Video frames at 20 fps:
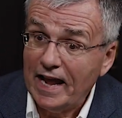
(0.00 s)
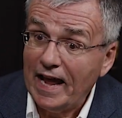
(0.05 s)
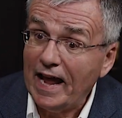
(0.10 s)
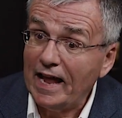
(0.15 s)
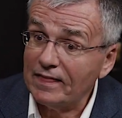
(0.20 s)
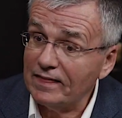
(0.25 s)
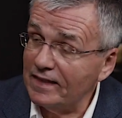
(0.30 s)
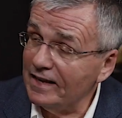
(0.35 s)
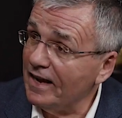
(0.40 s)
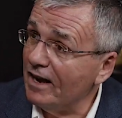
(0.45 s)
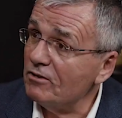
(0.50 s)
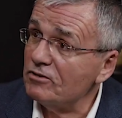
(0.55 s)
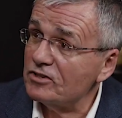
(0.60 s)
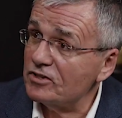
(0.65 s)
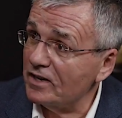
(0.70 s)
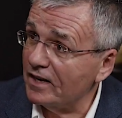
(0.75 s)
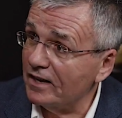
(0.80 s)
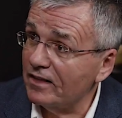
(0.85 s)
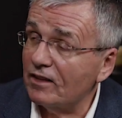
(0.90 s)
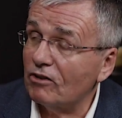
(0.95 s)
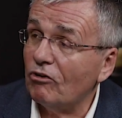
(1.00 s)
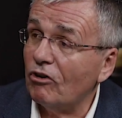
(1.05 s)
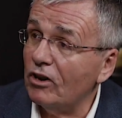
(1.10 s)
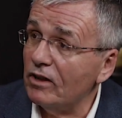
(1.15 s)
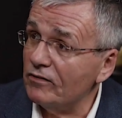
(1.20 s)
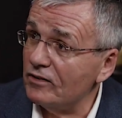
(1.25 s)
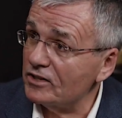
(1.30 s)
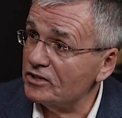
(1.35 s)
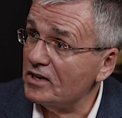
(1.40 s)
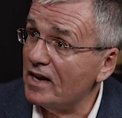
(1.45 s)
At the outset, I think all
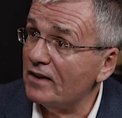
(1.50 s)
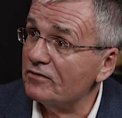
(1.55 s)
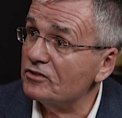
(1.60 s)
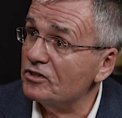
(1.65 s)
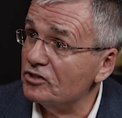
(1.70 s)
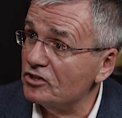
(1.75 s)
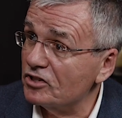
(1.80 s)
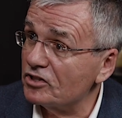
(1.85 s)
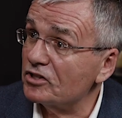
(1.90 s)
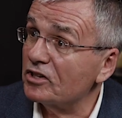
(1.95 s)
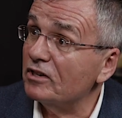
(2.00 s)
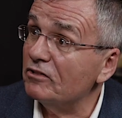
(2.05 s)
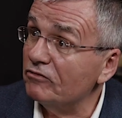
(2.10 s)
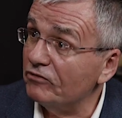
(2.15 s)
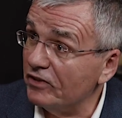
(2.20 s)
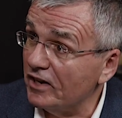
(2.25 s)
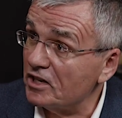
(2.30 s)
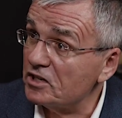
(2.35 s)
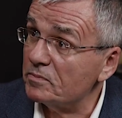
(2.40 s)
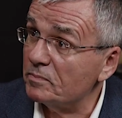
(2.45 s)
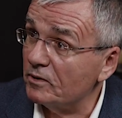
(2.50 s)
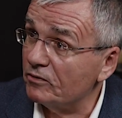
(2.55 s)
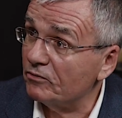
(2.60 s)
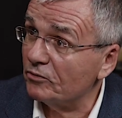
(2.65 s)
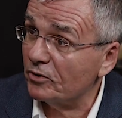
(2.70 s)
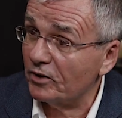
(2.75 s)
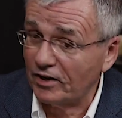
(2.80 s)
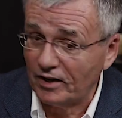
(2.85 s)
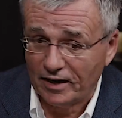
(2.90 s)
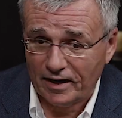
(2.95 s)
of us have to just confess
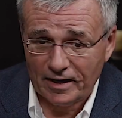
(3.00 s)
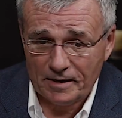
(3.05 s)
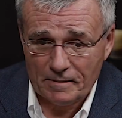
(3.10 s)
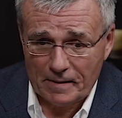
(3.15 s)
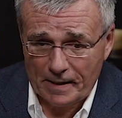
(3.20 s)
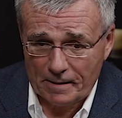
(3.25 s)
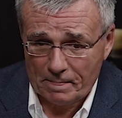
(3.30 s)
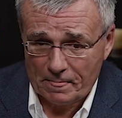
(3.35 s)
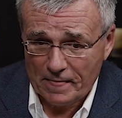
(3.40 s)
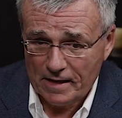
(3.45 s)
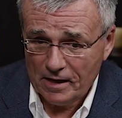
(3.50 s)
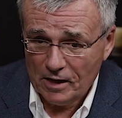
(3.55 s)
before God that